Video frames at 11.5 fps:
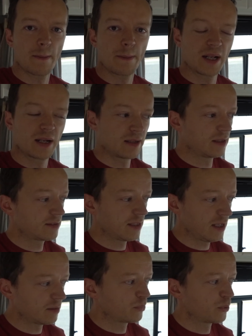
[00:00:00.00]
but it's
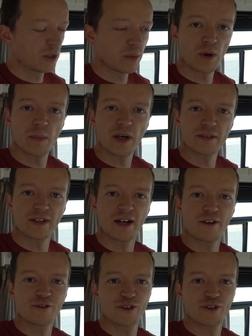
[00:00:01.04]
getting pretty warm out there.